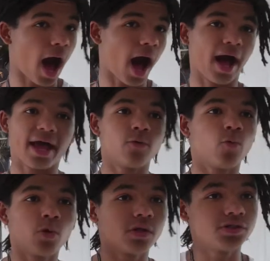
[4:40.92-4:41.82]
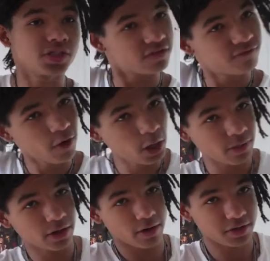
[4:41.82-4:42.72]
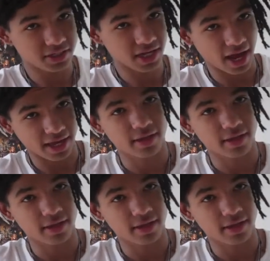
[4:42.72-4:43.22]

I will just fall on the ground and die